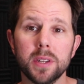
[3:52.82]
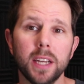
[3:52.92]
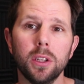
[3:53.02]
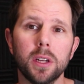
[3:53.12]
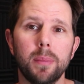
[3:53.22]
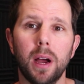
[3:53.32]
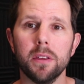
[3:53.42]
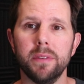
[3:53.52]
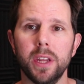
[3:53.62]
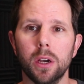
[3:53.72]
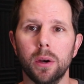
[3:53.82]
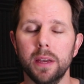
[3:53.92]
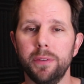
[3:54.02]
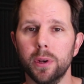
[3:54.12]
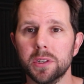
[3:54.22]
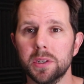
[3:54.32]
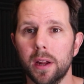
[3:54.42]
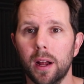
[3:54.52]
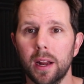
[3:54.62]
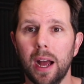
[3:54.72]
take a look at my other video if you're
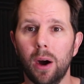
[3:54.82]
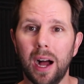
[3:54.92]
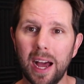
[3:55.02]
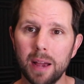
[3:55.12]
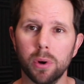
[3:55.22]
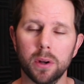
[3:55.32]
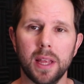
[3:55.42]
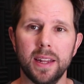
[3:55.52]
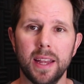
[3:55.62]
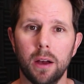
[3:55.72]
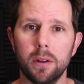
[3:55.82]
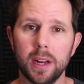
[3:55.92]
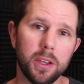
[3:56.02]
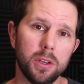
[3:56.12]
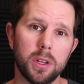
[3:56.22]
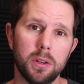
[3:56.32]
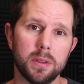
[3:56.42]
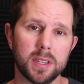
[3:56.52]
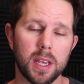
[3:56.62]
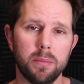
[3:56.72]
interested on how I broke that down and how you could do
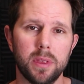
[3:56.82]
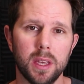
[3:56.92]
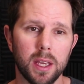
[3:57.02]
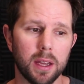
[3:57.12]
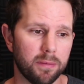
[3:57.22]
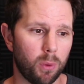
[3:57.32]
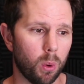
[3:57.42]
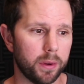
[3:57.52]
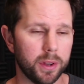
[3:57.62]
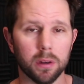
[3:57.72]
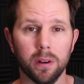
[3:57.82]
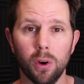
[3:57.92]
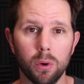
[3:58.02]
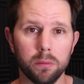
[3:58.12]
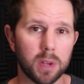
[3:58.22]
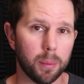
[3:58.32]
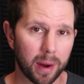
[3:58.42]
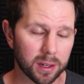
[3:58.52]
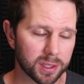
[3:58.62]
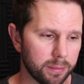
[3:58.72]
the same thing for your own
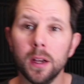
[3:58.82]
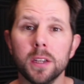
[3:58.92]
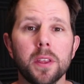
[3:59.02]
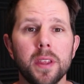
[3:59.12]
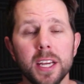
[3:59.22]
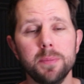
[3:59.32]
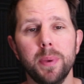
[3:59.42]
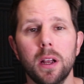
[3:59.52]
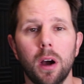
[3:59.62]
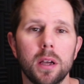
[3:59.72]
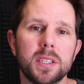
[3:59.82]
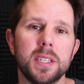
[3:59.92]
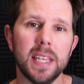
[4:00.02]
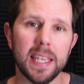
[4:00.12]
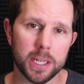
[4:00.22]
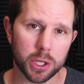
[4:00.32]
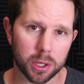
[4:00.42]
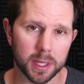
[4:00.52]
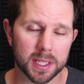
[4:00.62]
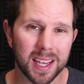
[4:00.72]
comparison. So the next big cost is
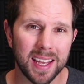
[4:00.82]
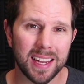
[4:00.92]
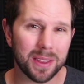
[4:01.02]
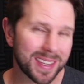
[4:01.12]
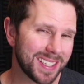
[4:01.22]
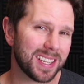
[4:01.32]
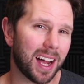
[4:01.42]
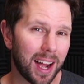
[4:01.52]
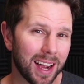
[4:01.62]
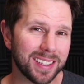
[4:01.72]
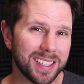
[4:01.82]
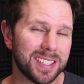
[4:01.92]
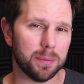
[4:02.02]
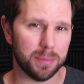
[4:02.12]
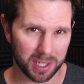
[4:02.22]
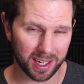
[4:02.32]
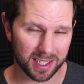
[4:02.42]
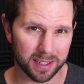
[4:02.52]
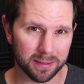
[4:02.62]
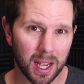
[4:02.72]
insurance. Now this is highly
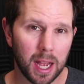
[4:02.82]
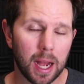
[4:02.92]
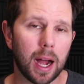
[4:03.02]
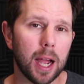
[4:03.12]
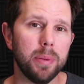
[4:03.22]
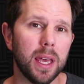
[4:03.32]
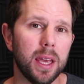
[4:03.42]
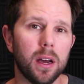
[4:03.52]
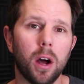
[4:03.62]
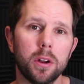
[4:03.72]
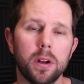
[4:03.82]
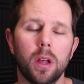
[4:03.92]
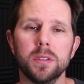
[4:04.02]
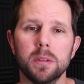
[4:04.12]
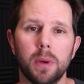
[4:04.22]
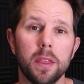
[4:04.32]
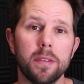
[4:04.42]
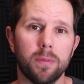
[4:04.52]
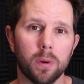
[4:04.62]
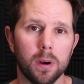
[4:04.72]
subjective. I pay $100 a month
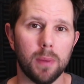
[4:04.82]
for